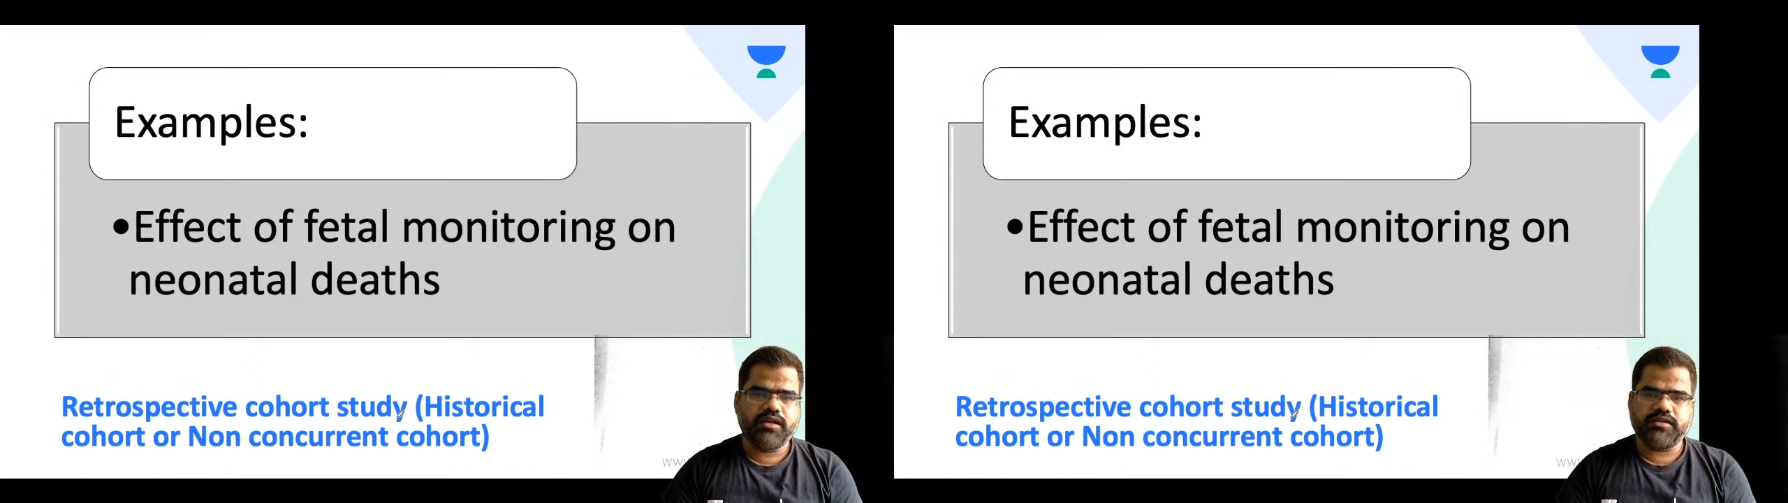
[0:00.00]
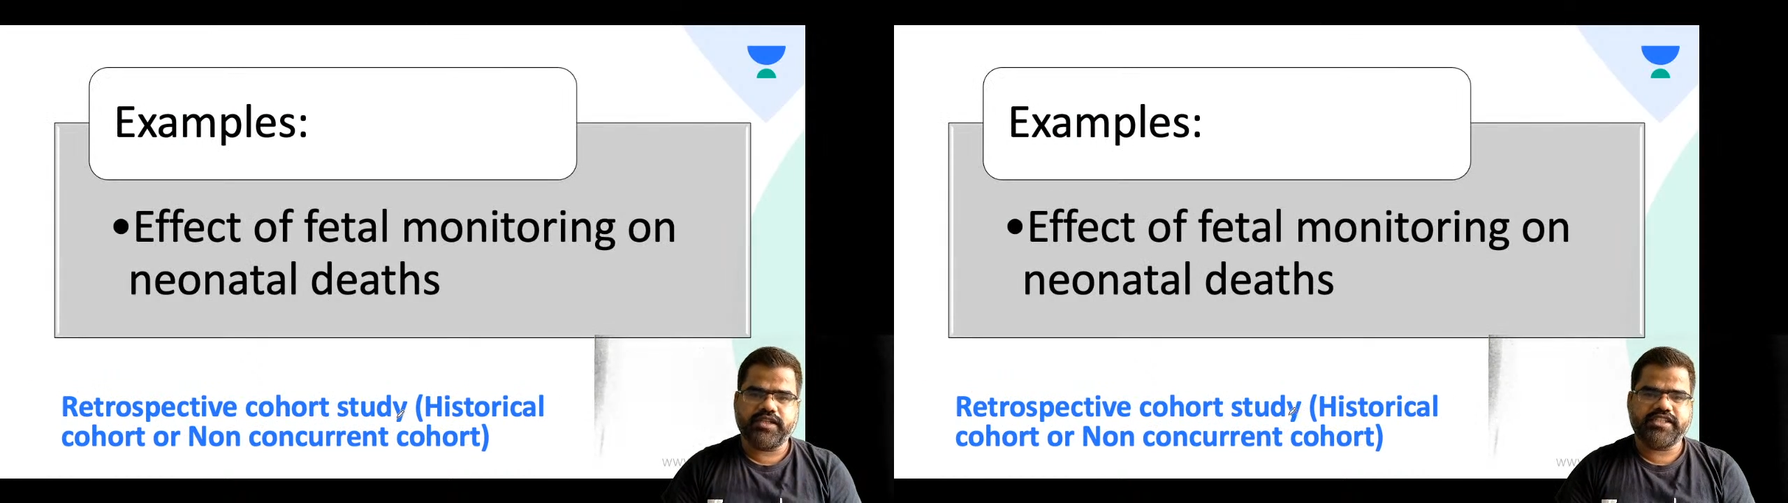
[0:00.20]

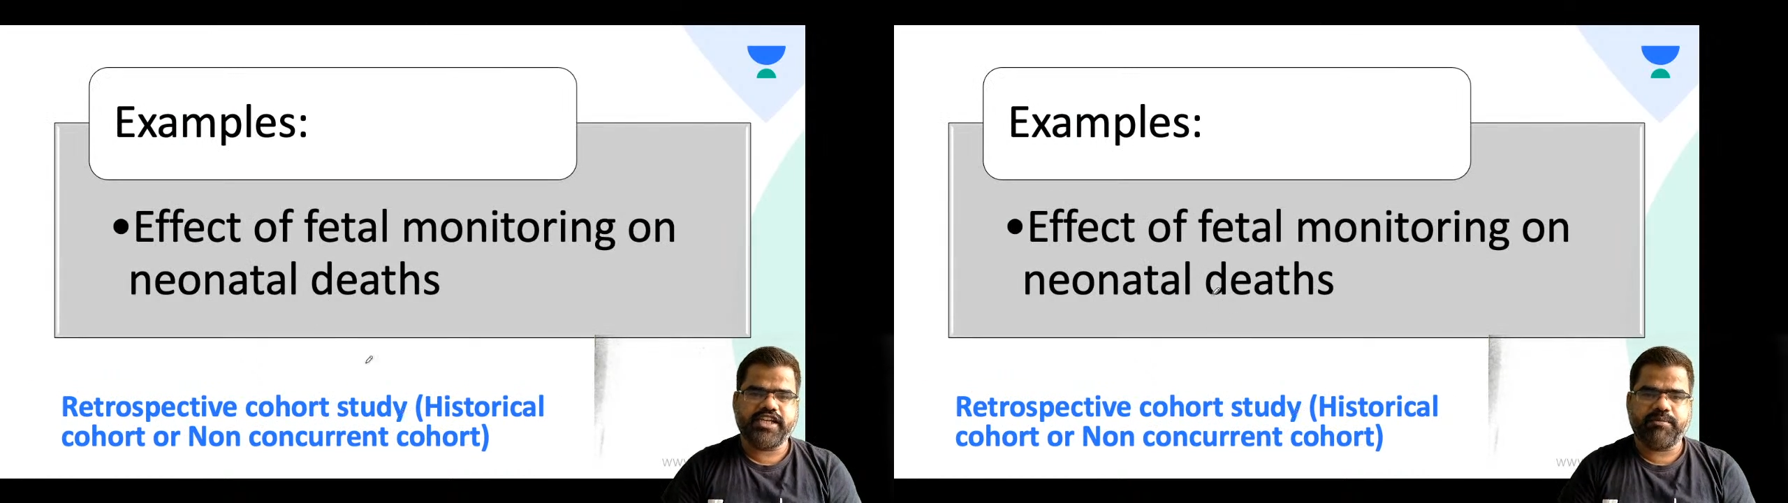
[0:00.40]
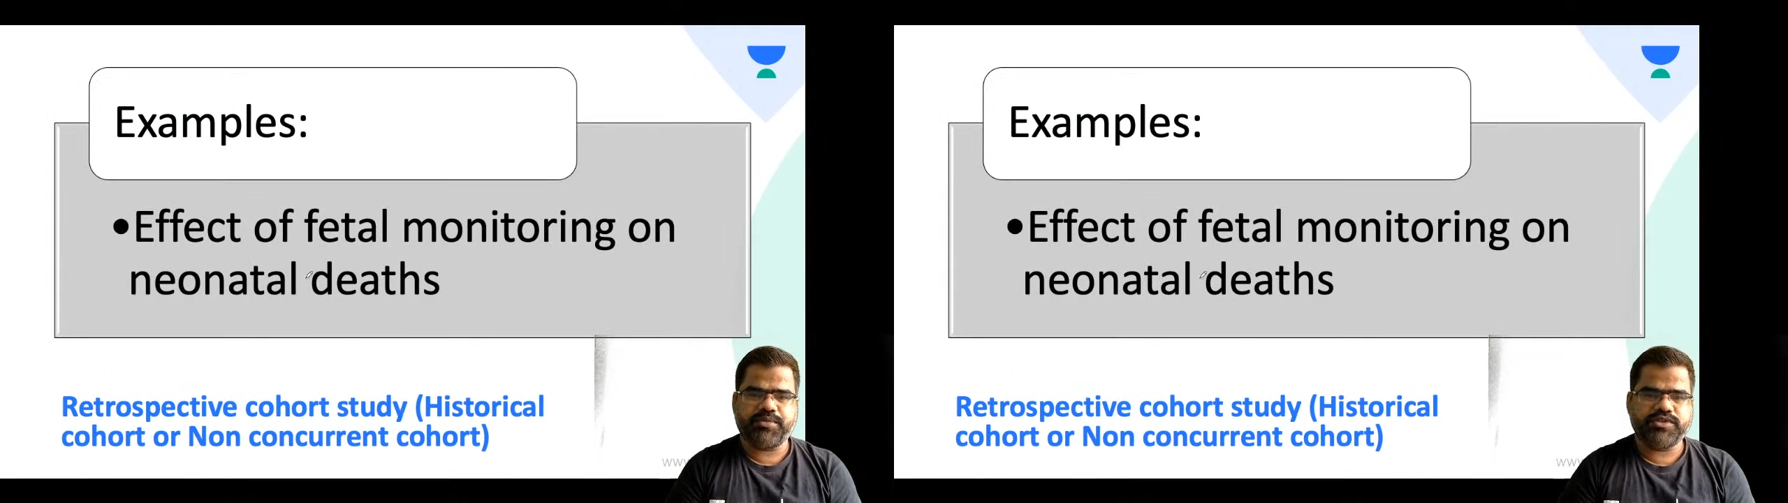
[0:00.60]

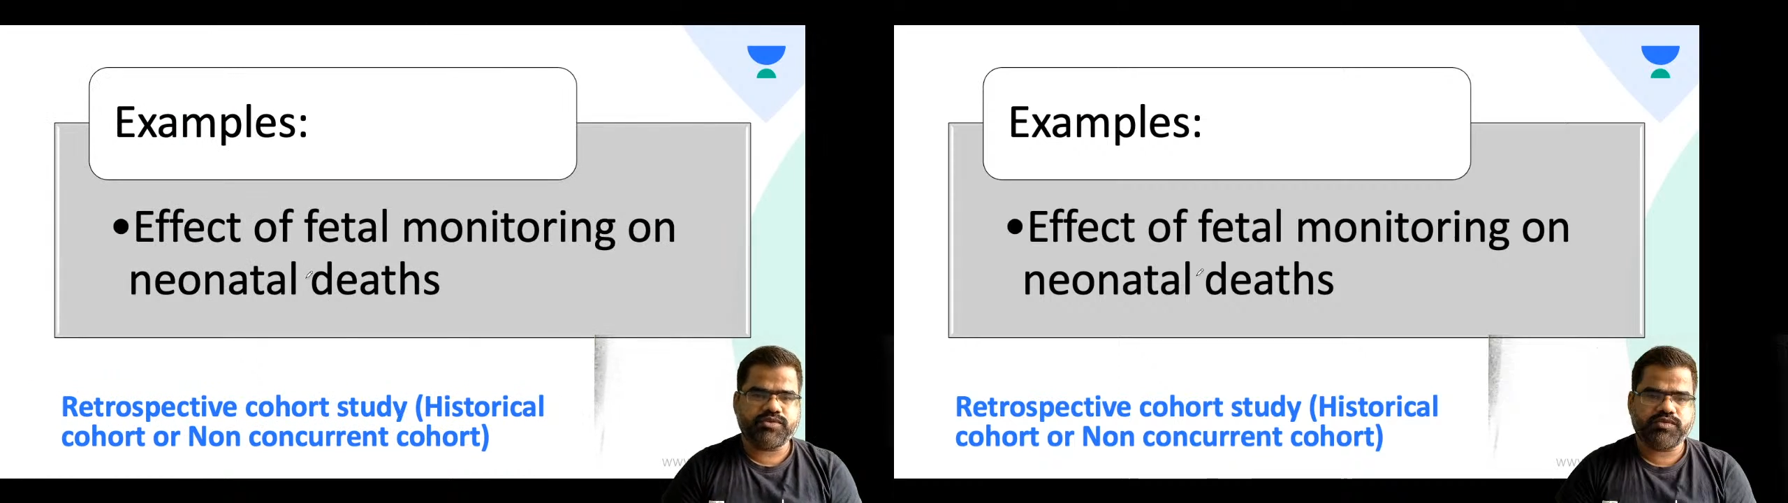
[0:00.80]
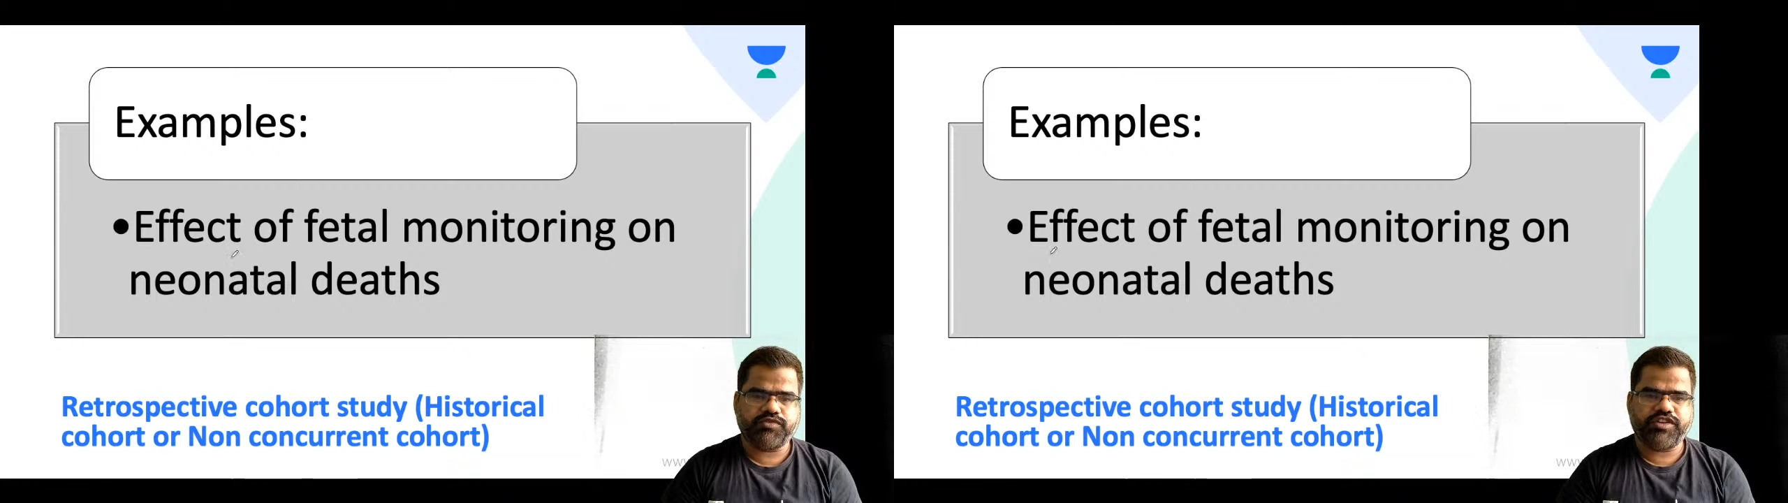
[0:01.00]

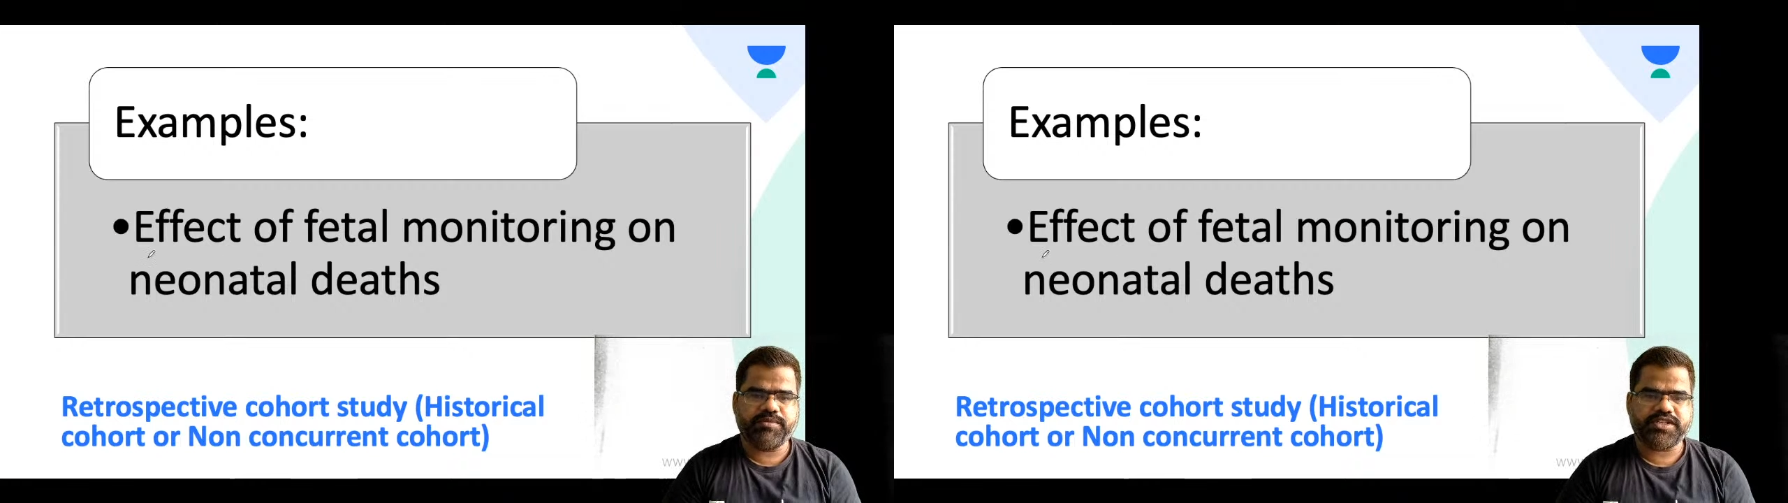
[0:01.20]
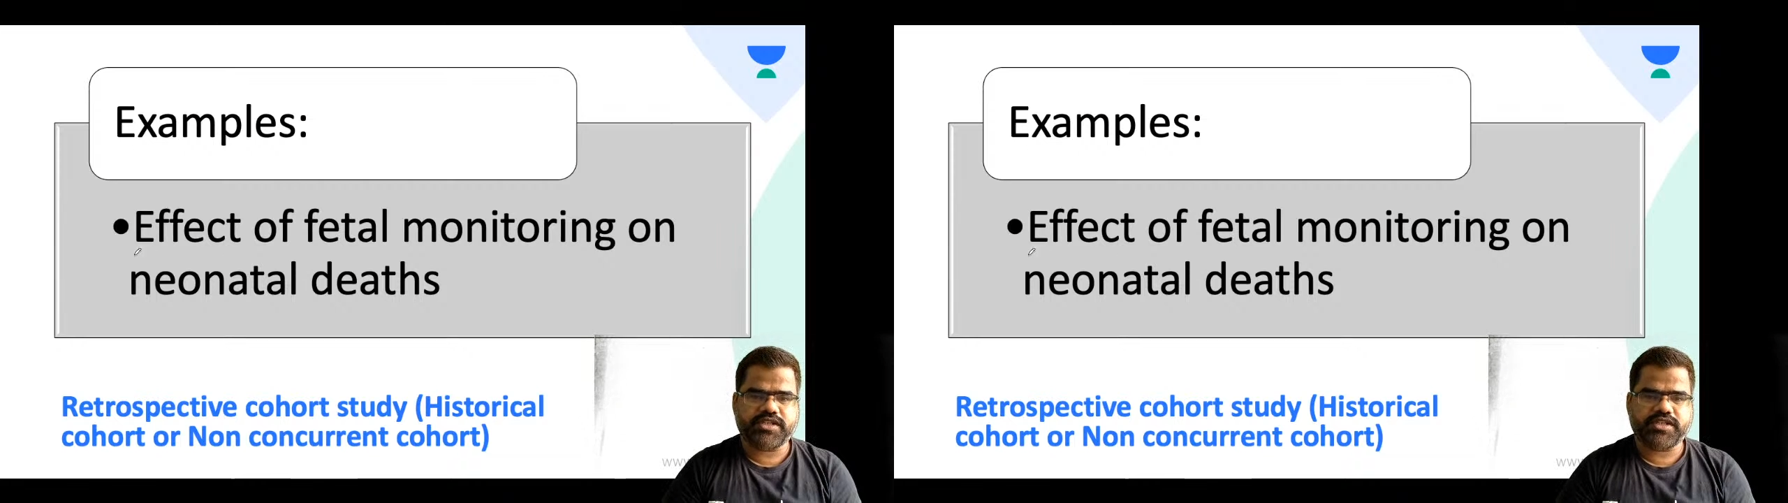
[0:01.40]
Examples, the famous